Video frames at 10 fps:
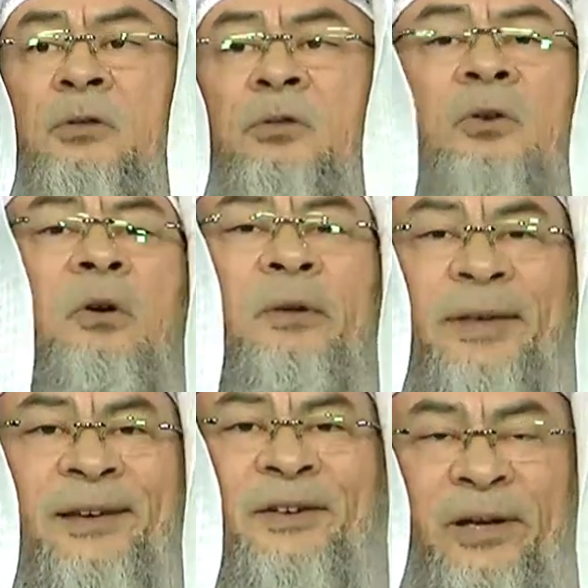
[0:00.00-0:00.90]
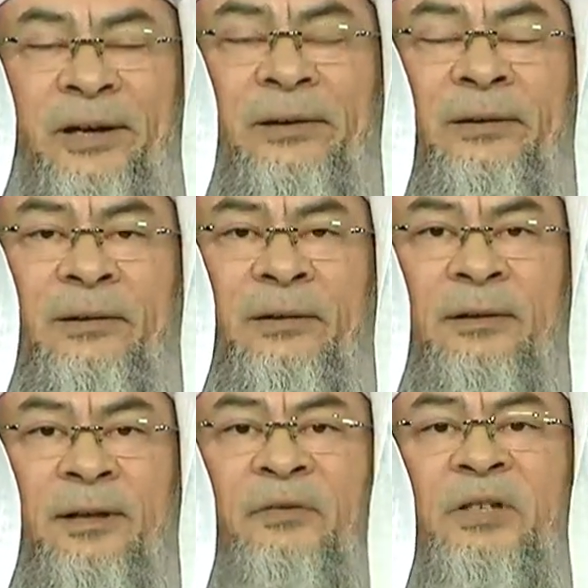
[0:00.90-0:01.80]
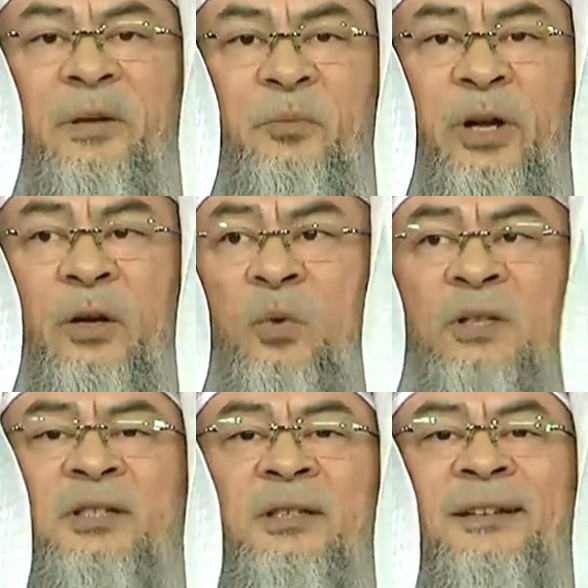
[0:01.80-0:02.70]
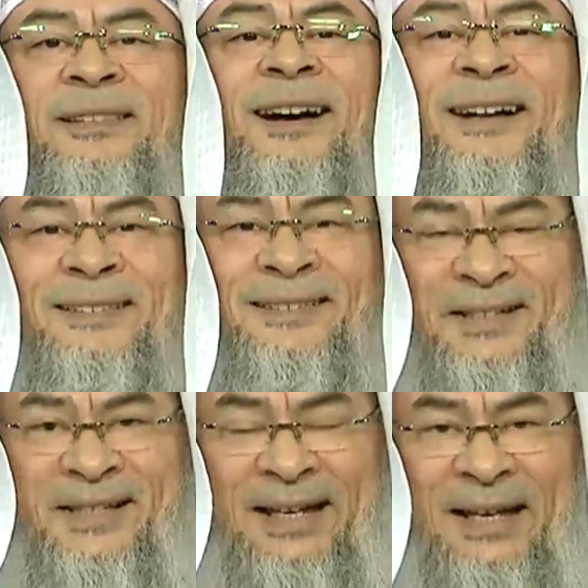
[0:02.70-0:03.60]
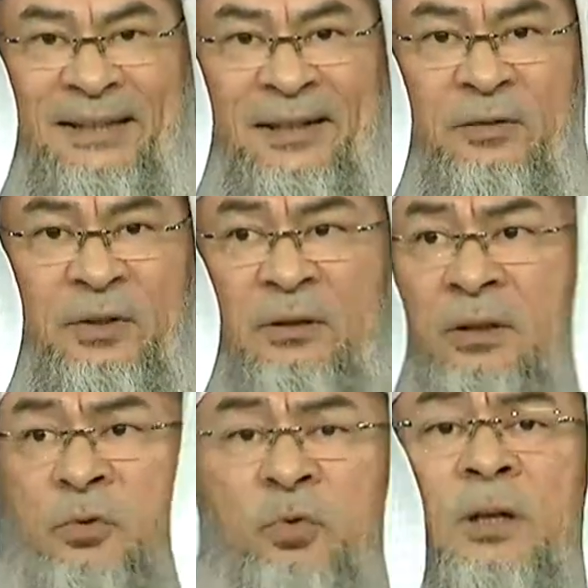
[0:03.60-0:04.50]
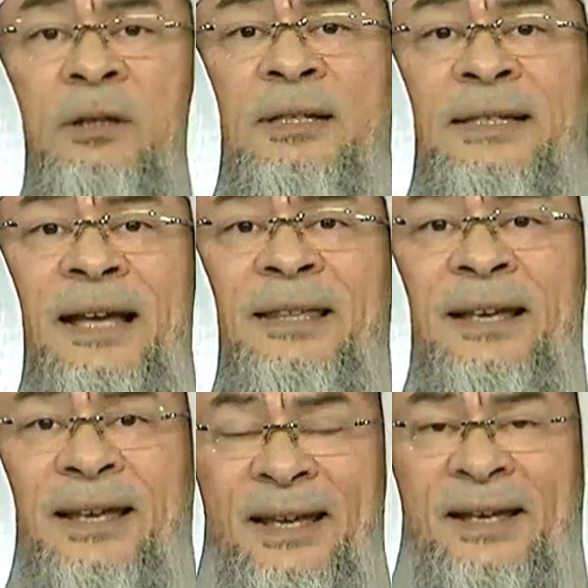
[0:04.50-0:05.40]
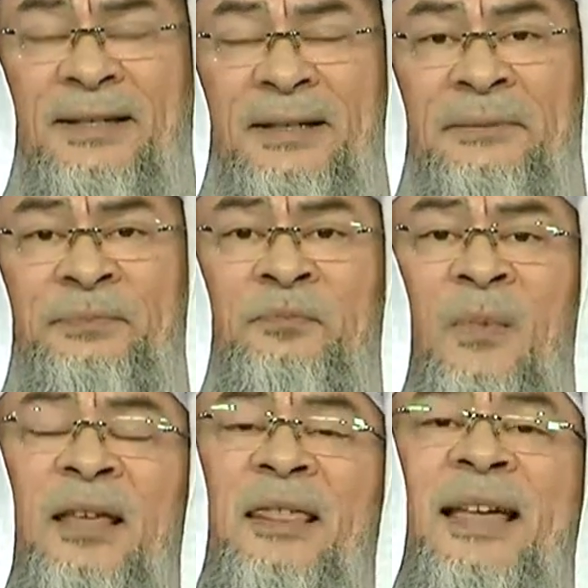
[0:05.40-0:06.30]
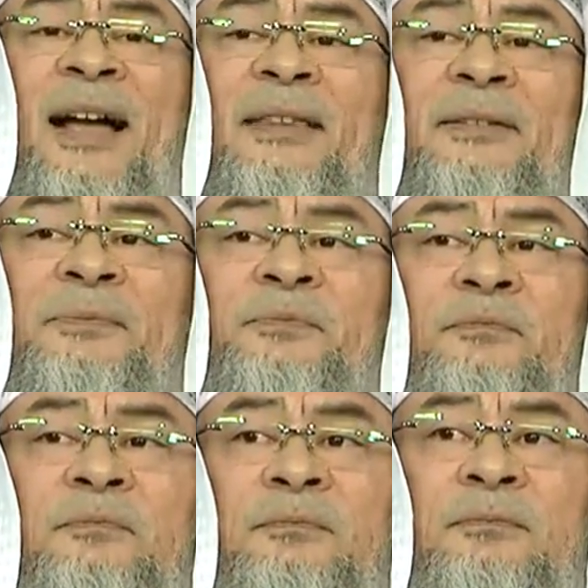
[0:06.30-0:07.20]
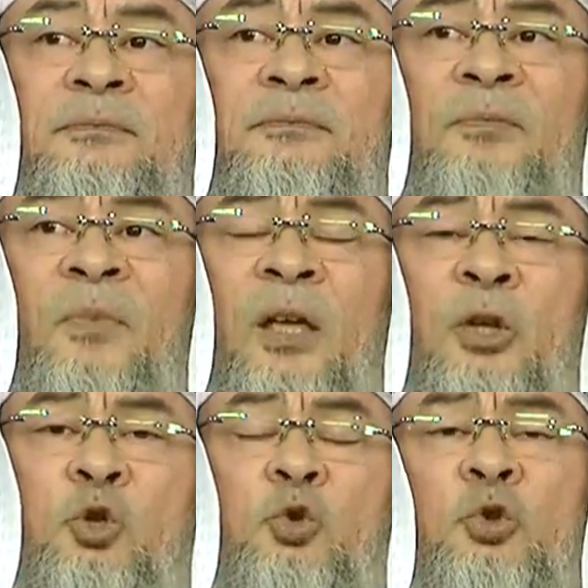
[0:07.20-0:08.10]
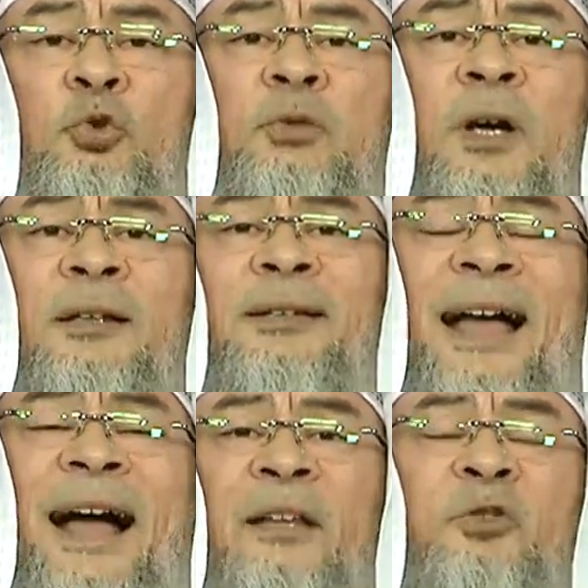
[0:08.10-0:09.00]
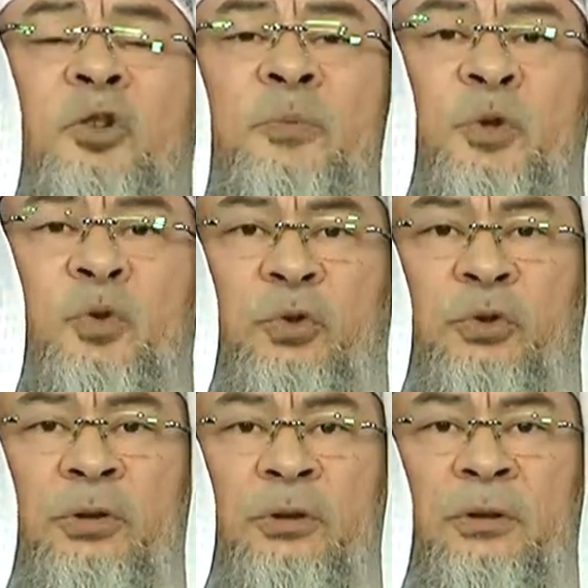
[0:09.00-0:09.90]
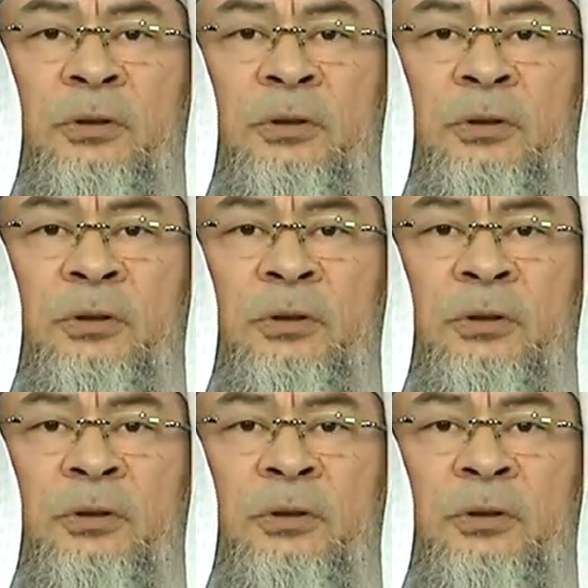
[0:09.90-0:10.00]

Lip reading: So, okay, Sheikh, give us a break. What's the understanding of it? The true understanding is that you do not attribute